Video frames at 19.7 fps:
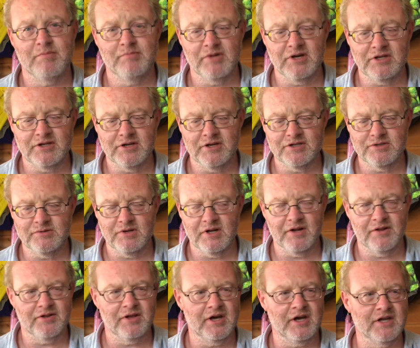meters, you
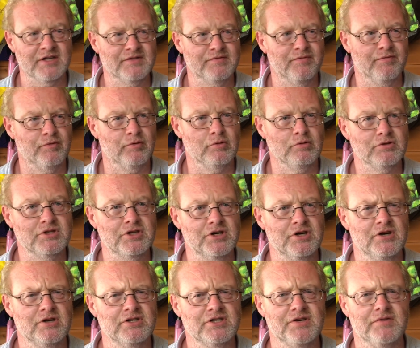need, I think it's 4
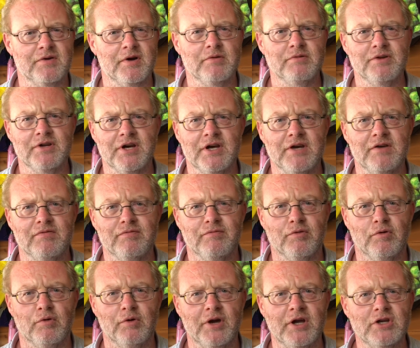turns around a
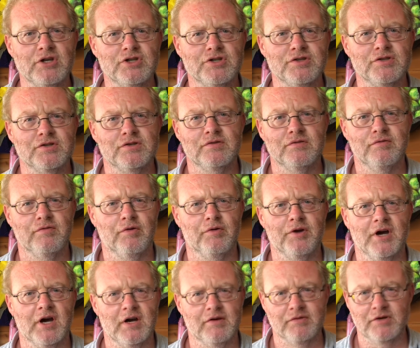4-inch,
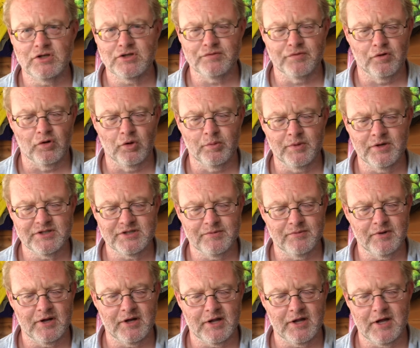4.5-inch former,
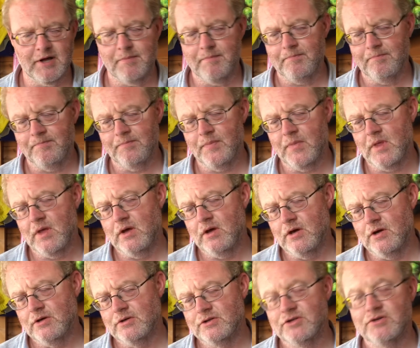something like that.
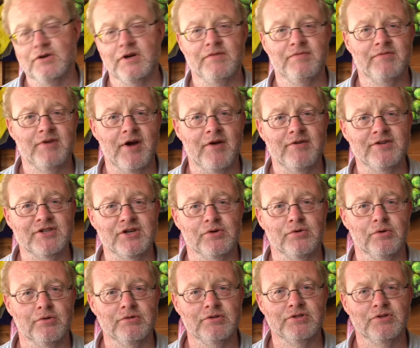So it varies
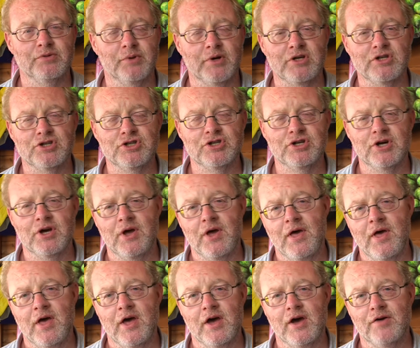according to which
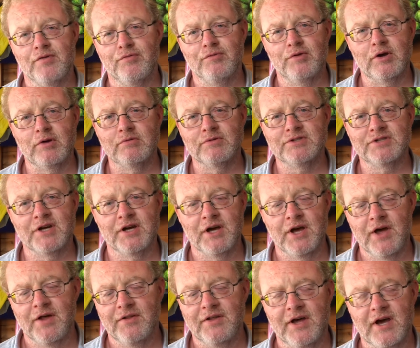frequency.
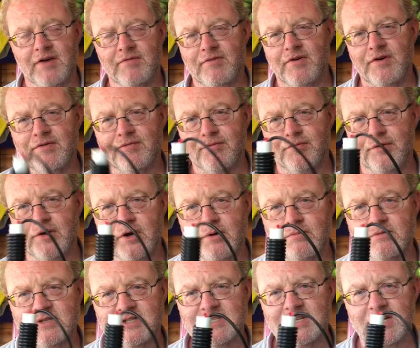They are very
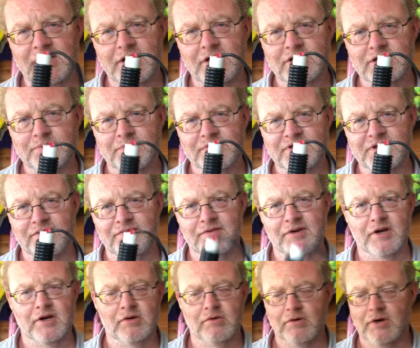frequency
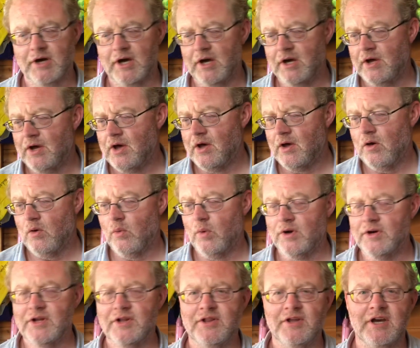specific, okay?
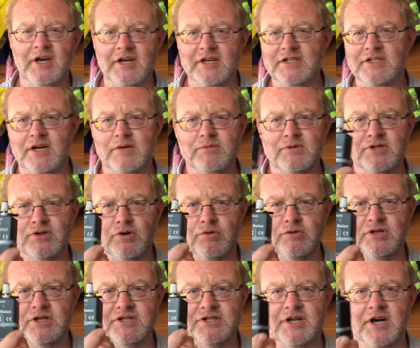One of these, like we
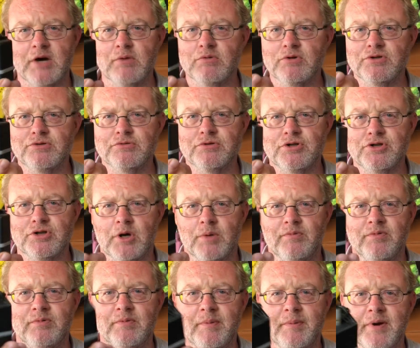saw just now, will do a
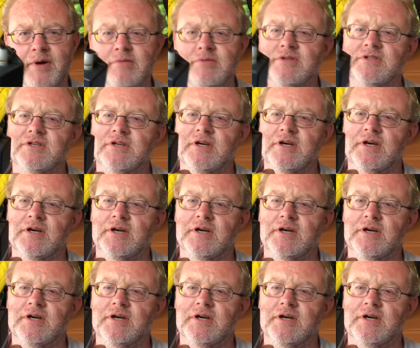job from about